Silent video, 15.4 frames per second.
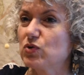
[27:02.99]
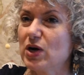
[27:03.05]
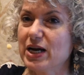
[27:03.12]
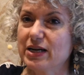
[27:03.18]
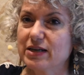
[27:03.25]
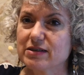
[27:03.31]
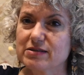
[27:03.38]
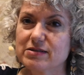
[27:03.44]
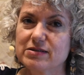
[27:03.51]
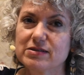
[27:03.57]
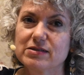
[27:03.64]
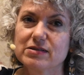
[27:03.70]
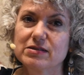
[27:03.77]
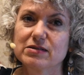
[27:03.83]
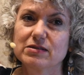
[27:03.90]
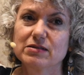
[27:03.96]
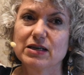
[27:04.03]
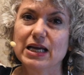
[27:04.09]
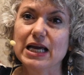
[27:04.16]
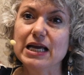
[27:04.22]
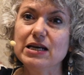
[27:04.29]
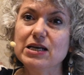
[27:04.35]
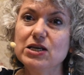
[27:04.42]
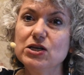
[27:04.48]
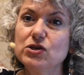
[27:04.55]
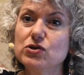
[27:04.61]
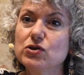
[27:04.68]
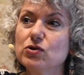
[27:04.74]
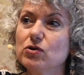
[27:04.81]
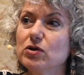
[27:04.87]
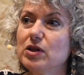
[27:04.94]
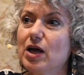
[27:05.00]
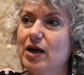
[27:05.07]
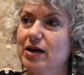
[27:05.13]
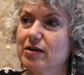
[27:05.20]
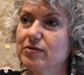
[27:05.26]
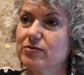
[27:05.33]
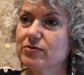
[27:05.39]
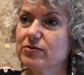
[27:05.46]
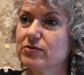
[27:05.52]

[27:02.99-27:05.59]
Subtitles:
breaks into your life.